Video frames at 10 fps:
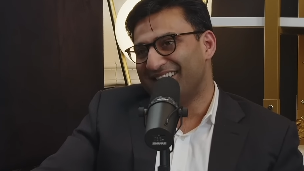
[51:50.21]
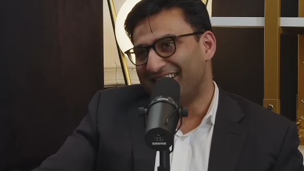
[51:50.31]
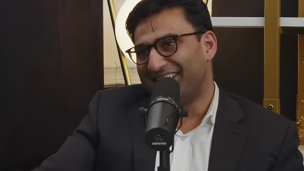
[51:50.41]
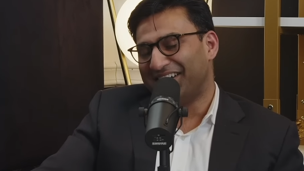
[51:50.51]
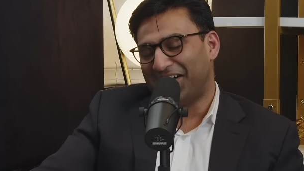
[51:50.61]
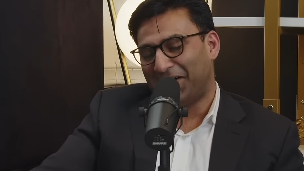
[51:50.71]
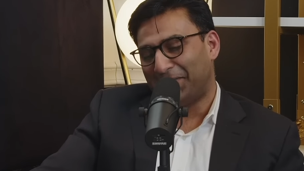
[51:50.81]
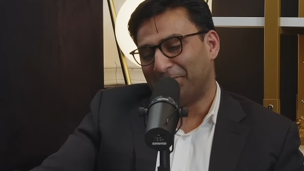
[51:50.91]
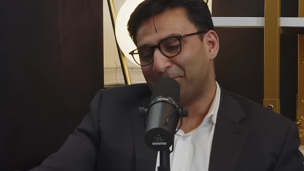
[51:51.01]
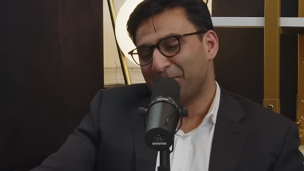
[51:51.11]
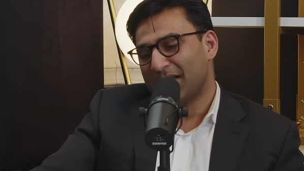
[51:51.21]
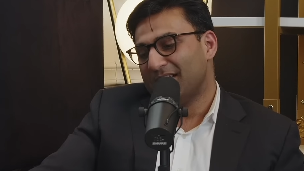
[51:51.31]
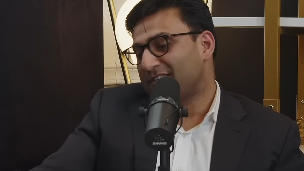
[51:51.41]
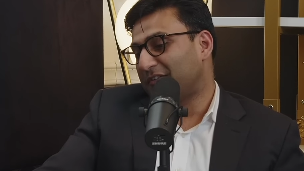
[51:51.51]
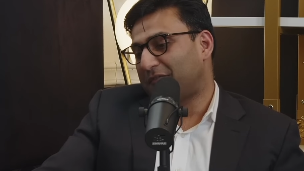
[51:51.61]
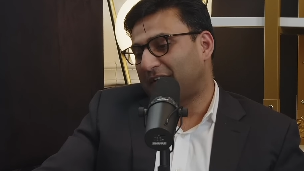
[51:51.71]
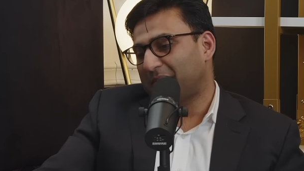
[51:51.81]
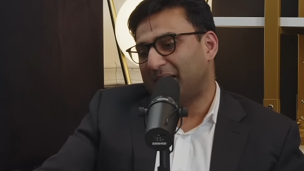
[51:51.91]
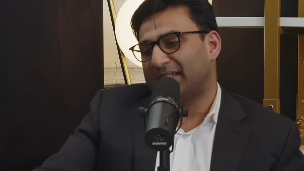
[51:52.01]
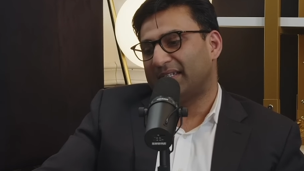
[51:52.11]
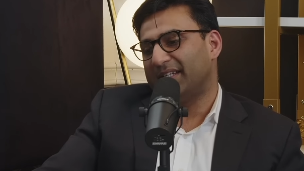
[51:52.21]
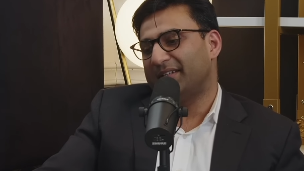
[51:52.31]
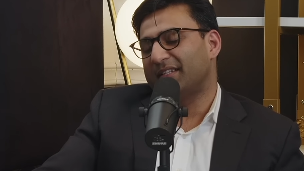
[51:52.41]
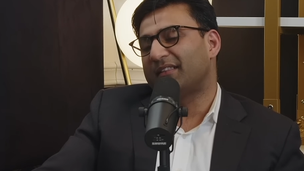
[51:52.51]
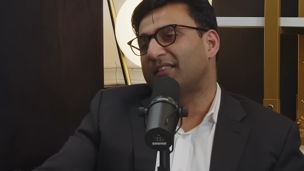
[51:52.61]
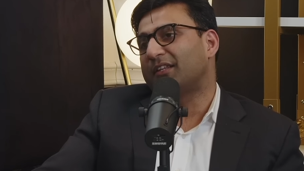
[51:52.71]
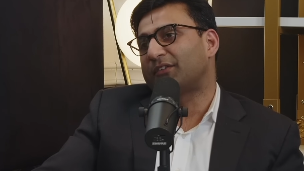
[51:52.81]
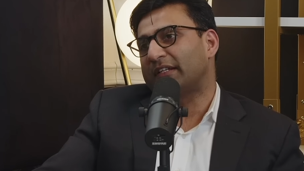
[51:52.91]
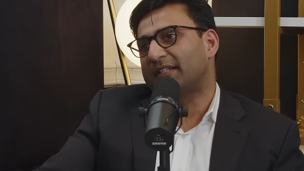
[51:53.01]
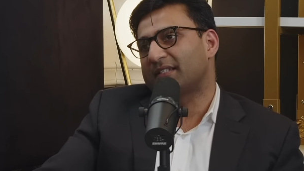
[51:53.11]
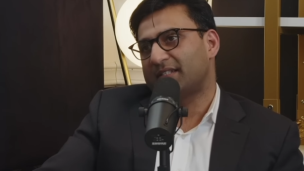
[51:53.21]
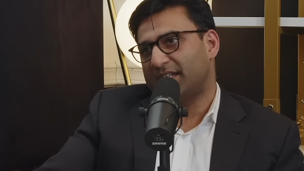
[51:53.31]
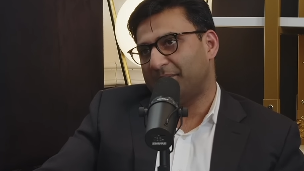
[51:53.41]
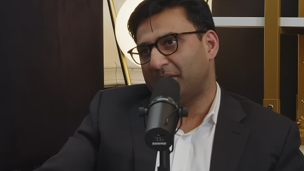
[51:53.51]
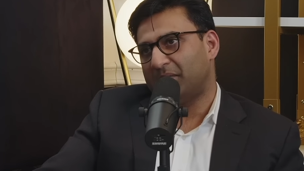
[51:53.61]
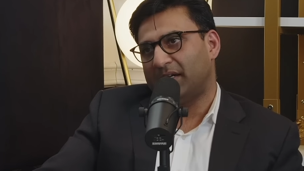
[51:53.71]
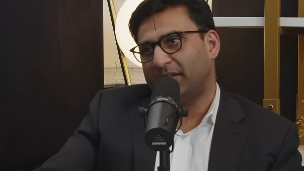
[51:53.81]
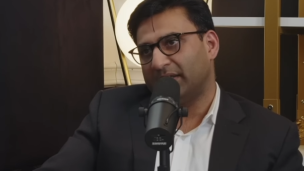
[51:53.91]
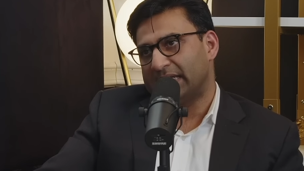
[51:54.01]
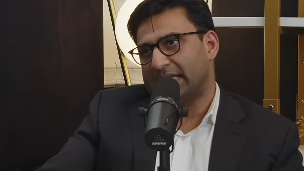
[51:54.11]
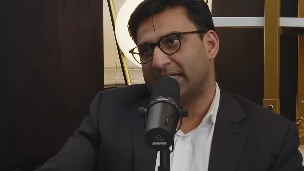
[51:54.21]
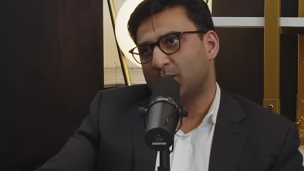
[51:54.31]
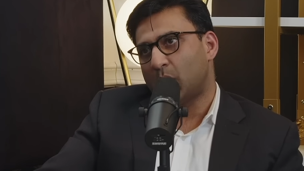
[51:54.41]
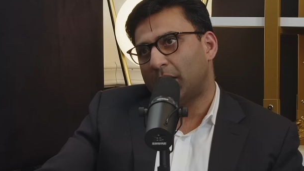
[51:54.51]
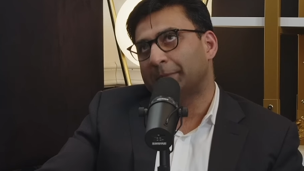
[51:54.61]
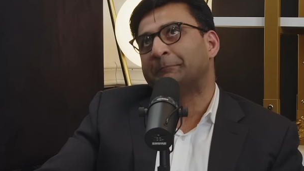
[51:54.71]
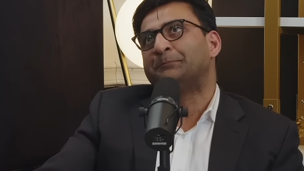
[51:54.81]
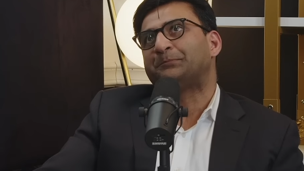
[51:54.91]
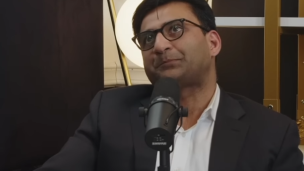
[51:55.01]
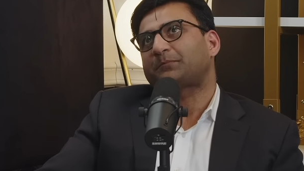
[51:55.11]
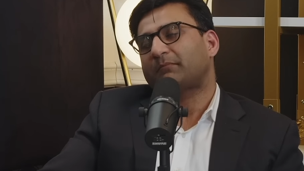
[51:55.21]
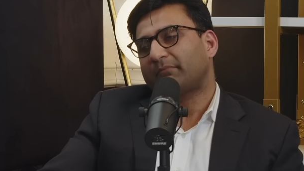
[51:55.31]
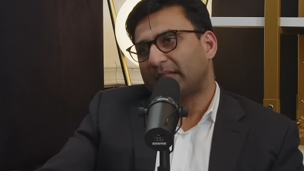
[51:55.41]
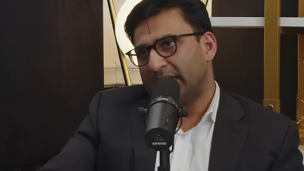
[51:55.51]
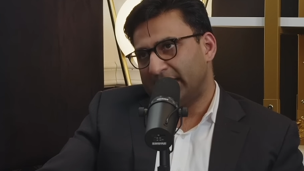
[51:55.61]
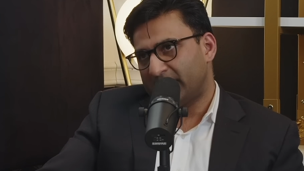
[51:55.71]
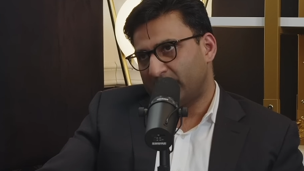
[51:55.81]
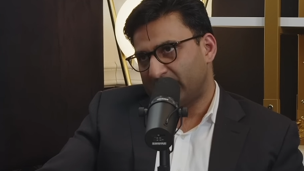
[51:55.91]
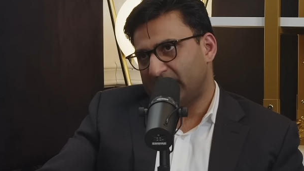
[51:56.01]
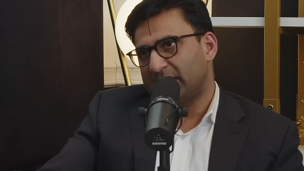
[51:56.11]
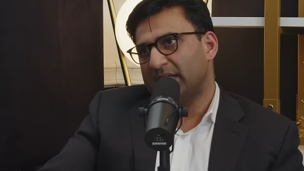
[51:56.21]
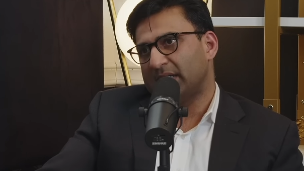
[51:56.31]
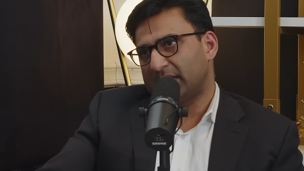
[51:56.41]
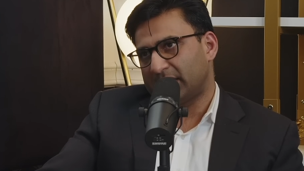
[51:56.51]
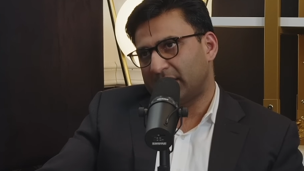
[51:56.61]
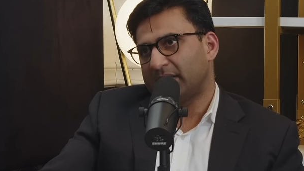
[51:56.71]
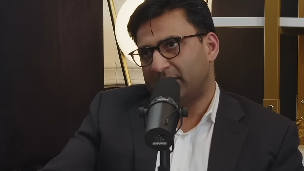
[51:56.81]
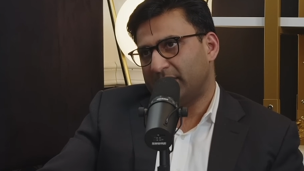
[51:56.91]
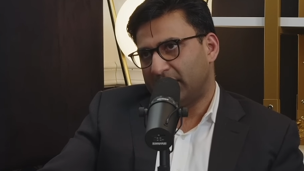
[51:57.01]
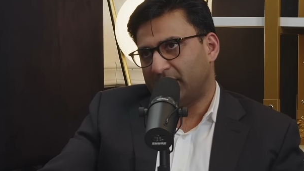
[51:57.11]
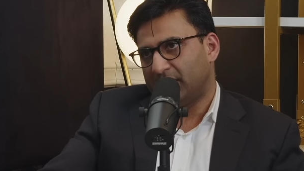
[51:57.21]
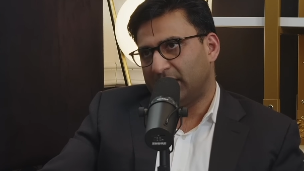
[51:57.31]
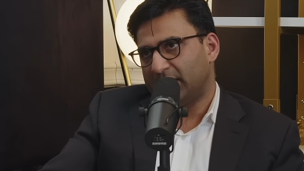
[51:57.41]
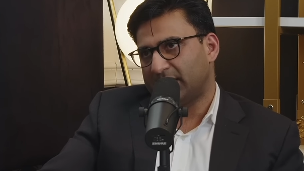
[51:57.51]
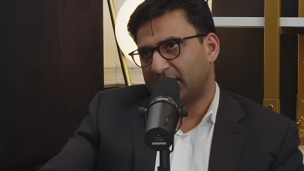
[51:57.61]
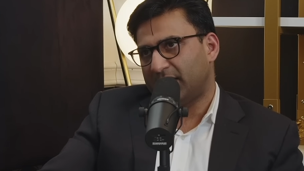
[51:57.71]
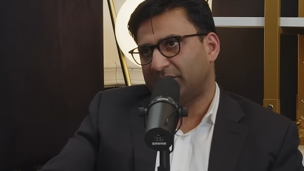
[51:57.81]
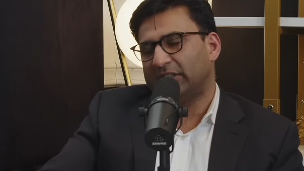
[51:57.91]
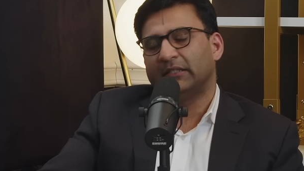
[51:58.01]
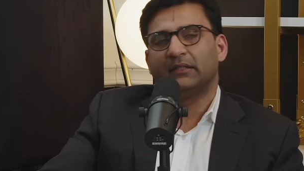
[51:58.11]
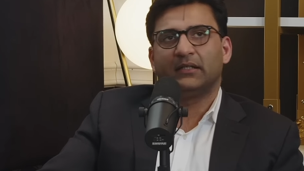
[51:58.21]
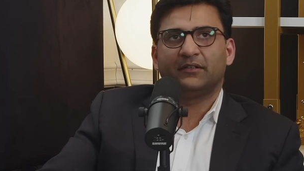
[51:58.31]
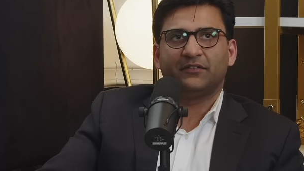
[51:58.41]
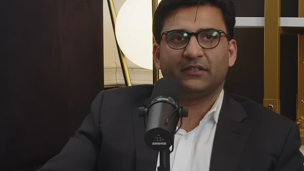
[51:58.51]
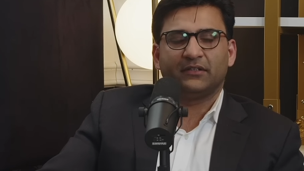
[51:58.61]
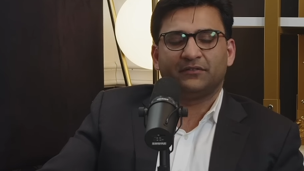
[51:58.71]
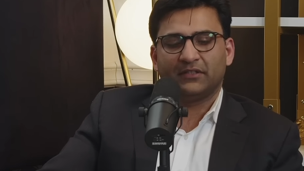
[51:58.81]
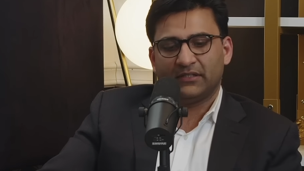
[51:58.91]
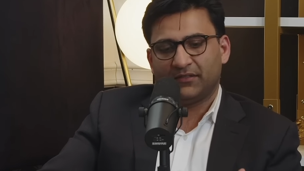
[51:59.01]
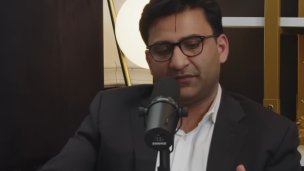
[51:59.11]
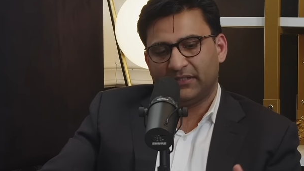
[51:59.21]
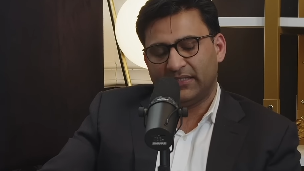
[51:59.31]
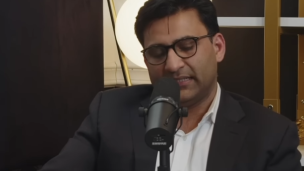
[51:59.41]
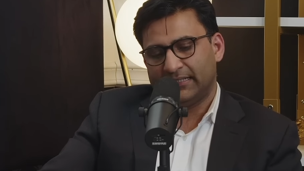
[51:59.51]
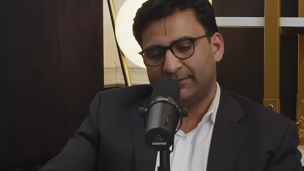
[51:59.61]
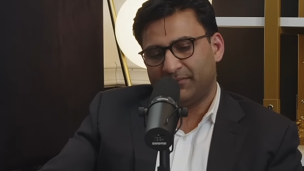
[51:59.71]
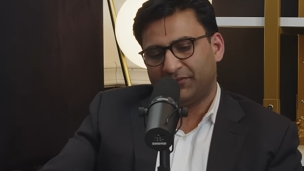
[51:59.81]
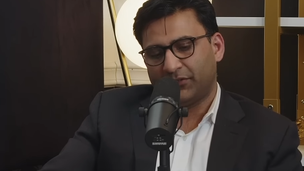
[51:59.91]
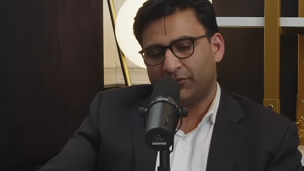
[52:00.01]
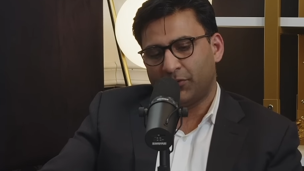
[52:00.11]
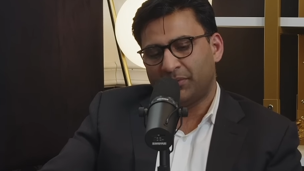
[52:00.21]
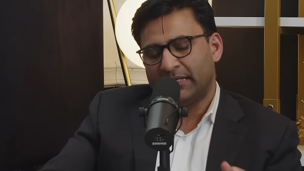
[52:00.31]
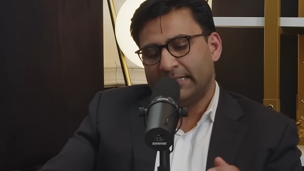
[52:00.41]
Yeah. So fundamentally, the three things to keep in mind on this is one, it's OCC and as a governor of the group,